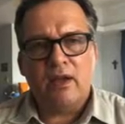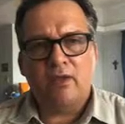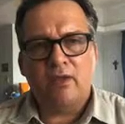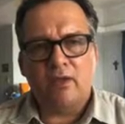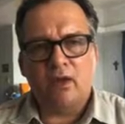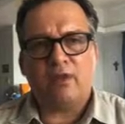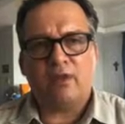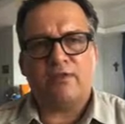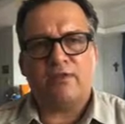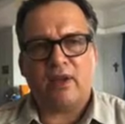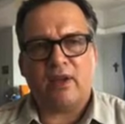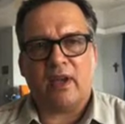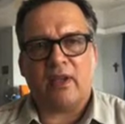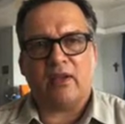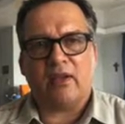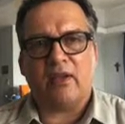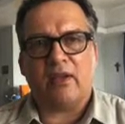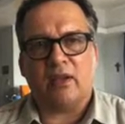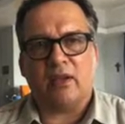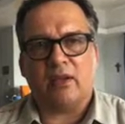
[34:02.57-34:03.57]

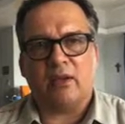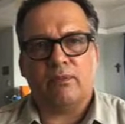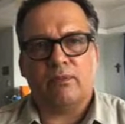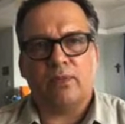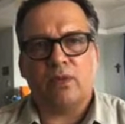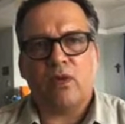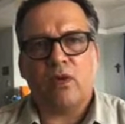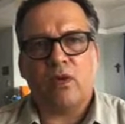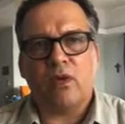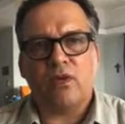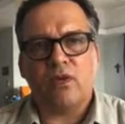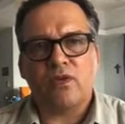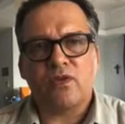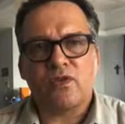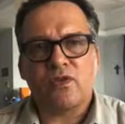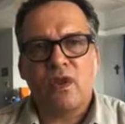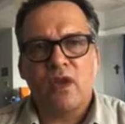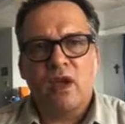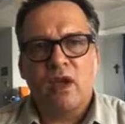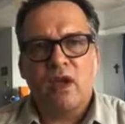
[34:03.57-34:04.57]
nerve-wracking,
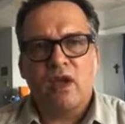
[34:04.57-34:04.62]
because